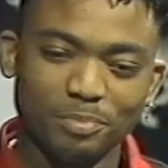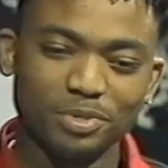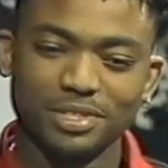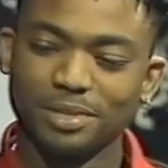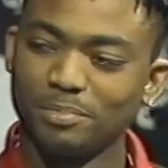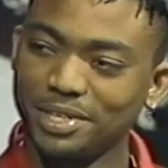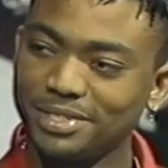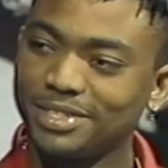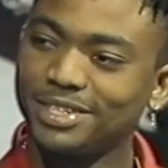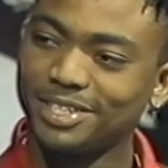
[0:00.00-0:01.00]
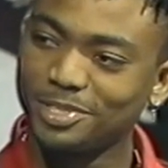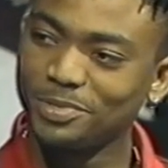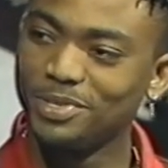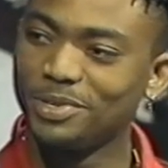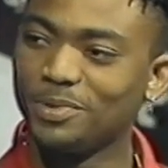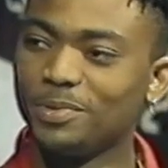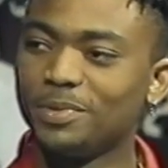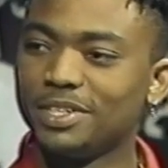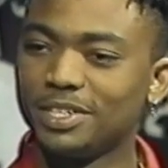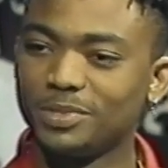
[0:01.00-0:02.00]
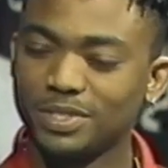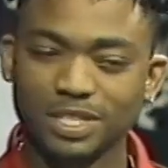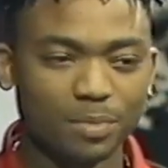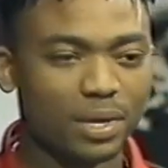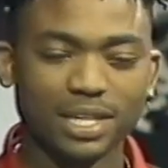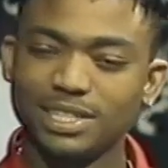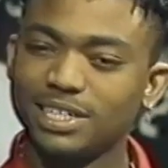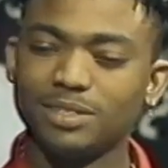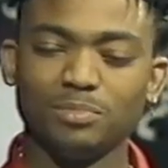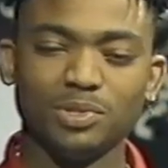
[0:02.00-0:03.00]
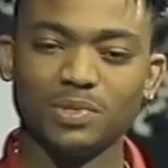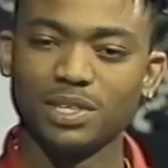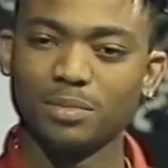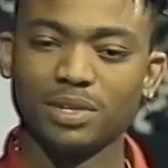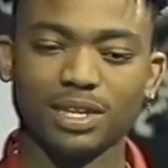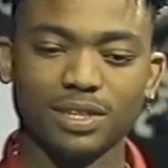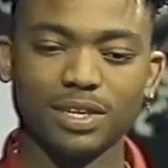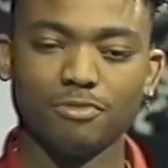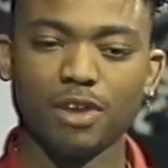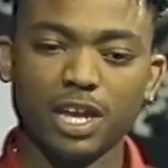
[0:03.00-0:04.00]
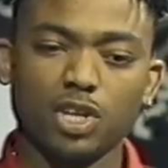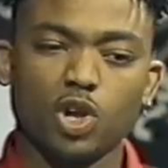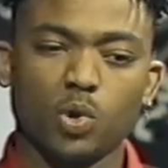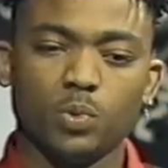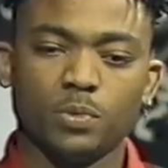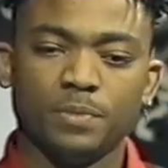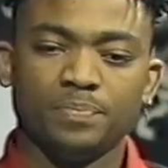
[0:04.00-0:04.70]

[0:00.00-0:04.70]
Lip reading: push some buttons in a studio and, you know, still partake in music. But I think right now,